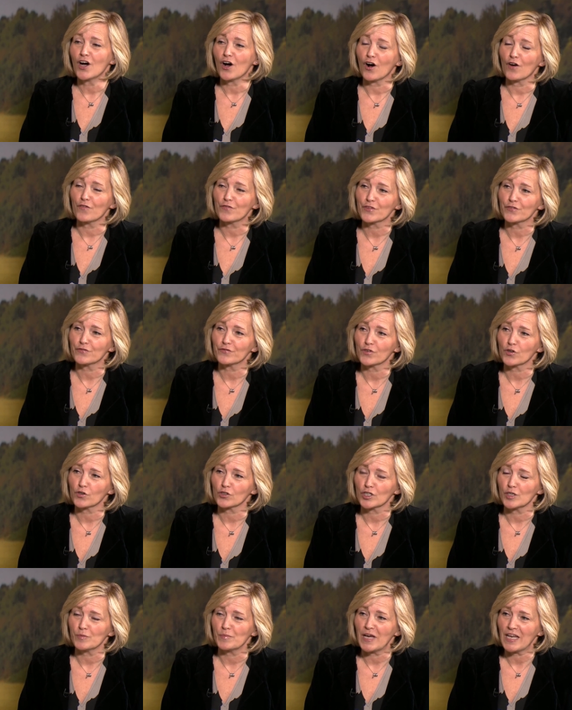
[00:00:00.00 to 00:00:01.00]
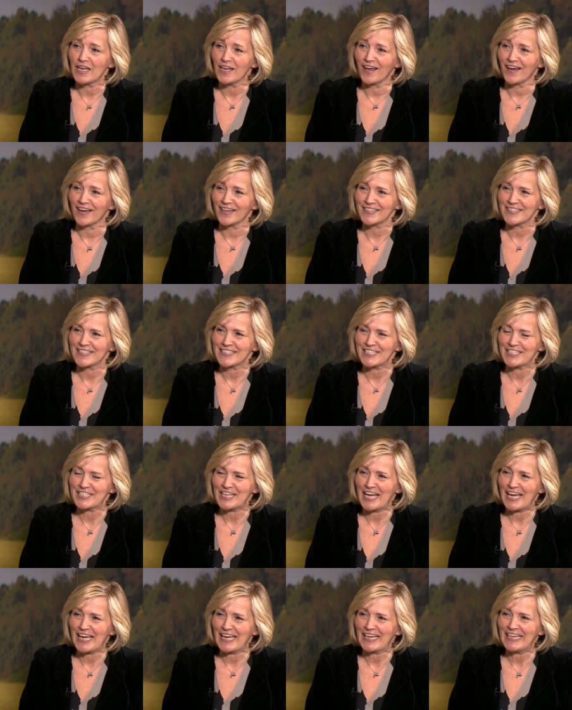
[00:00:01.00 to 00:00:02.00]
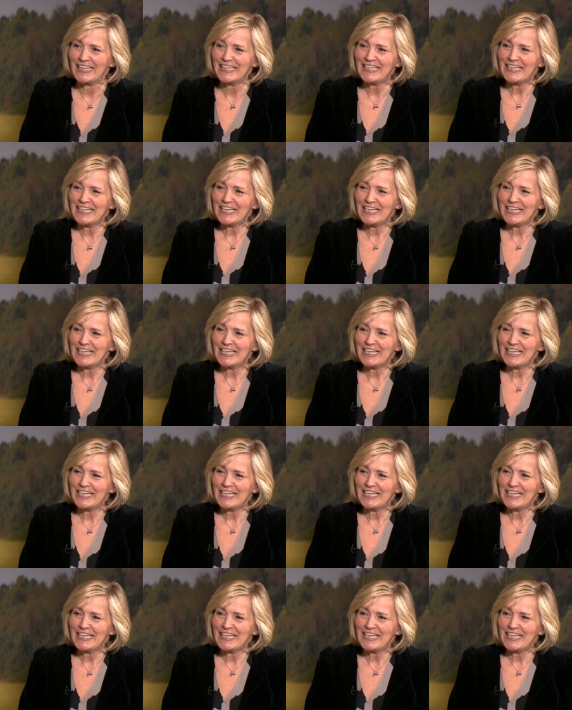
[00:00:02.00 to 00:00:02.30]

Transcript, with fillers: of the forum lies today.